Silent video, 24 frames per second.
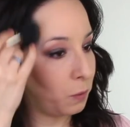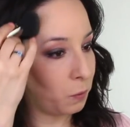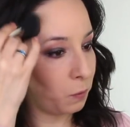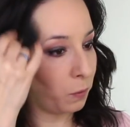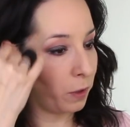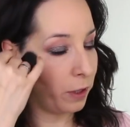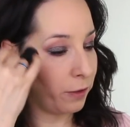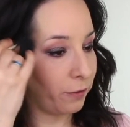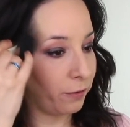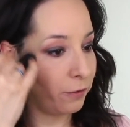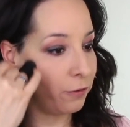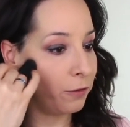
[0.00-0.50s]

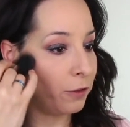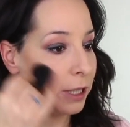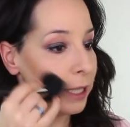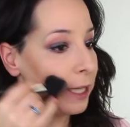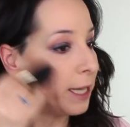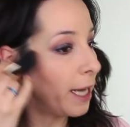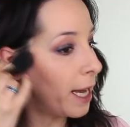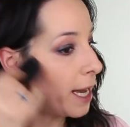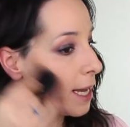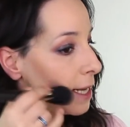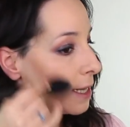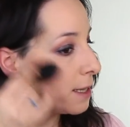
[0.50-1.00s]

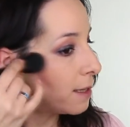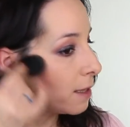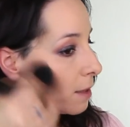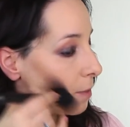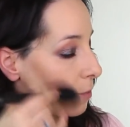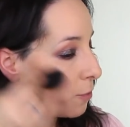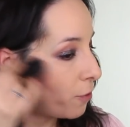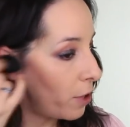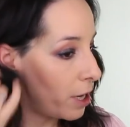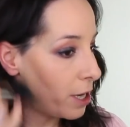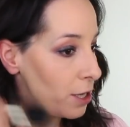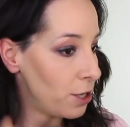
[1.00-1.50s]

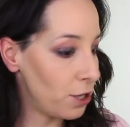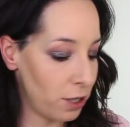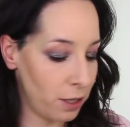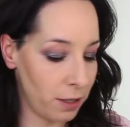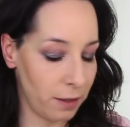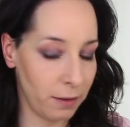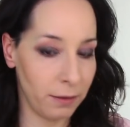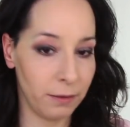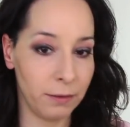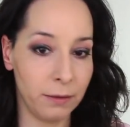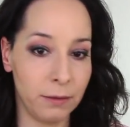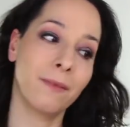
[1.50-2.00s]
140S
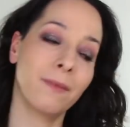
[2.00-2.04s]
brush.